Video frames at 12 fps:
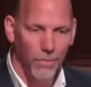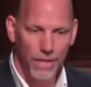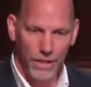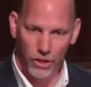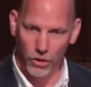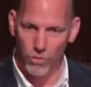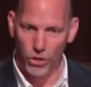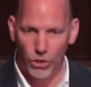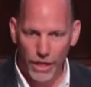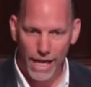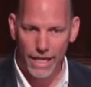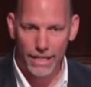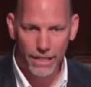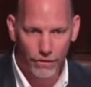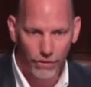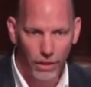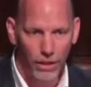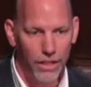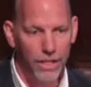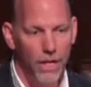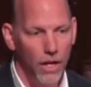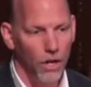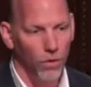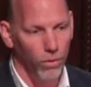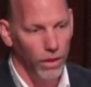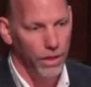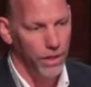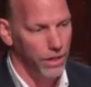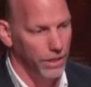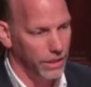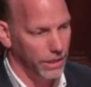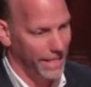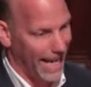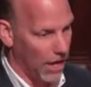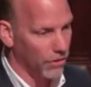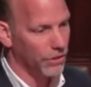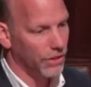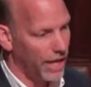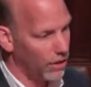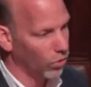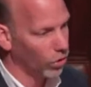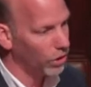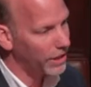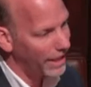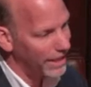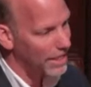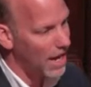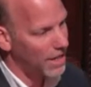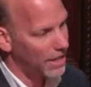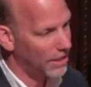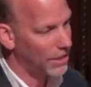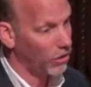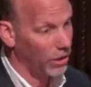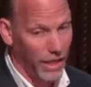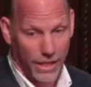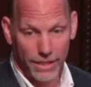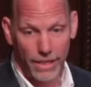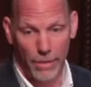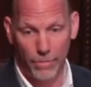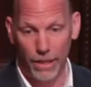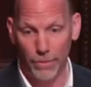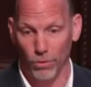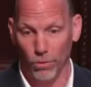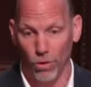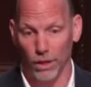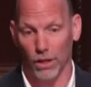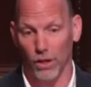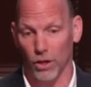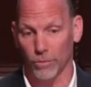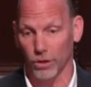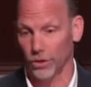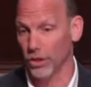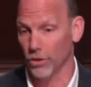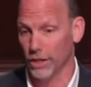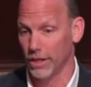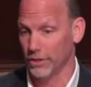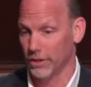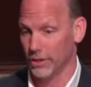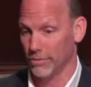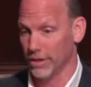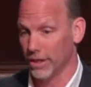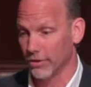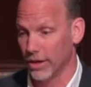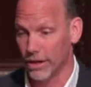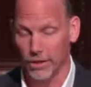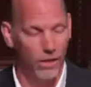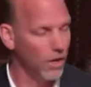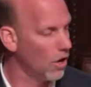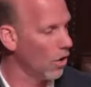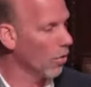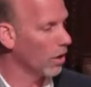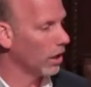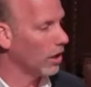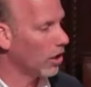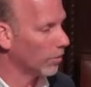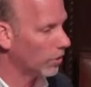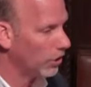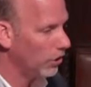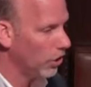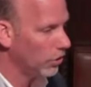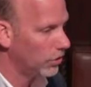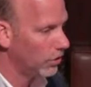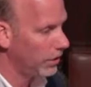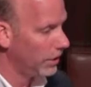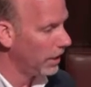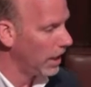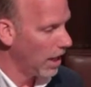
They communicate differently with the outside world, and it's not necessarily to the same people. One alarm could go to the system integrator, one alarm could go to the